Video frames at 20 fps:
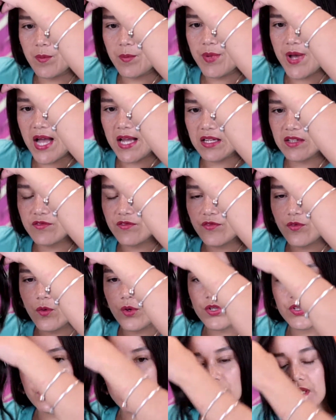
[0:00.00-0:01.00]
back and
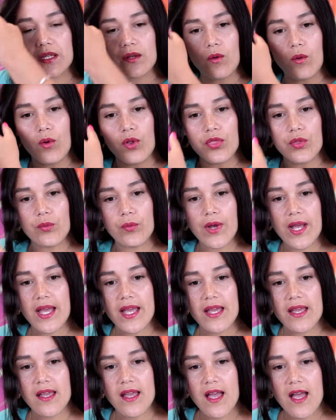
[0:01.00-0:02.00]
forth with it all the
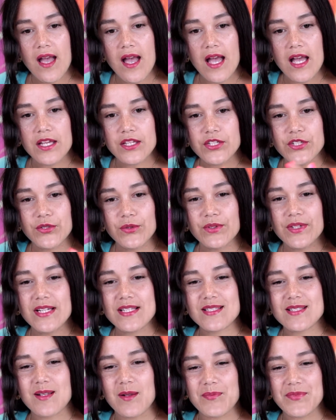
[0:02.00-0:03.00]
way, and you'll get
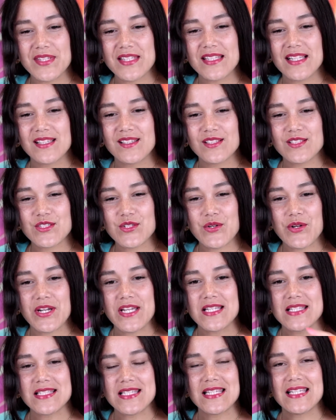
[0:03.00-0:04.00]
something that looks
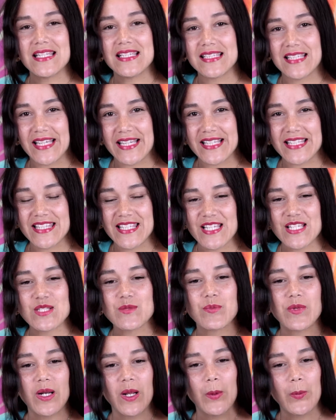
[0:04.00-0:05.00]
crazy like this.
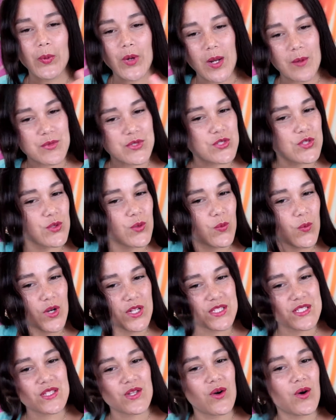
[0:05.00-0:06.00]
But I promise you,
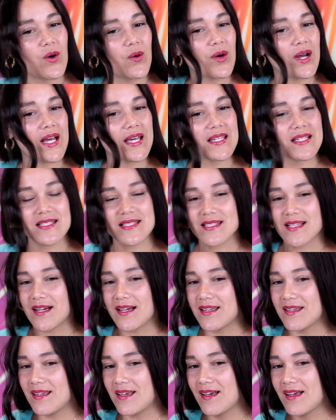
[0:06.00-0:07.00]
once the whole head is
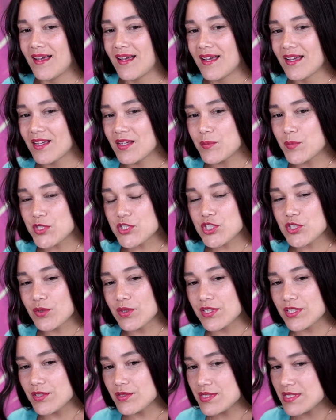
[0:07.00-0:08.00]
done, but
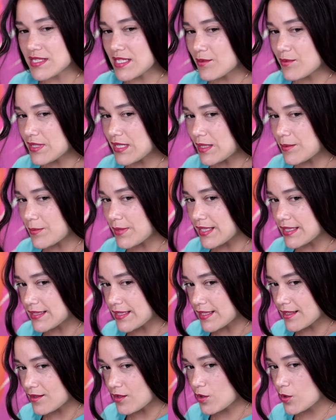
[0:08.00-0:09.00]
you'll see what I mean.
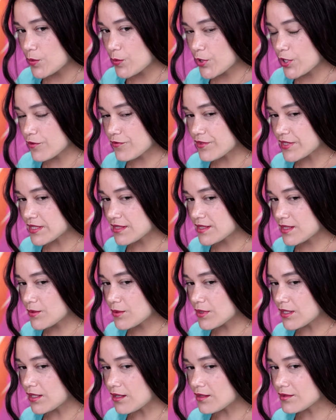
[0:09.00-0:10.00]
Like, oh, perfect, there
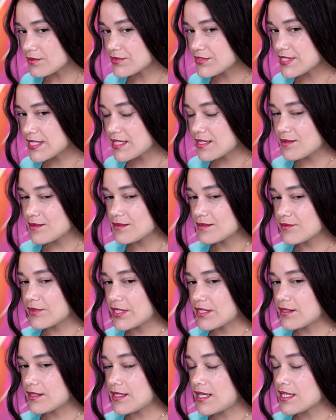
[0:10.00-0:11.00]
we go. See, we
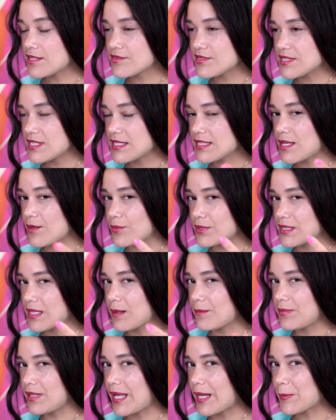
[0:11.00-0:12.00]
could not have seen that with
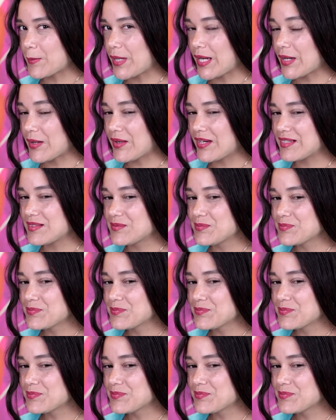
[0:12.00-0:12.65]
that black background.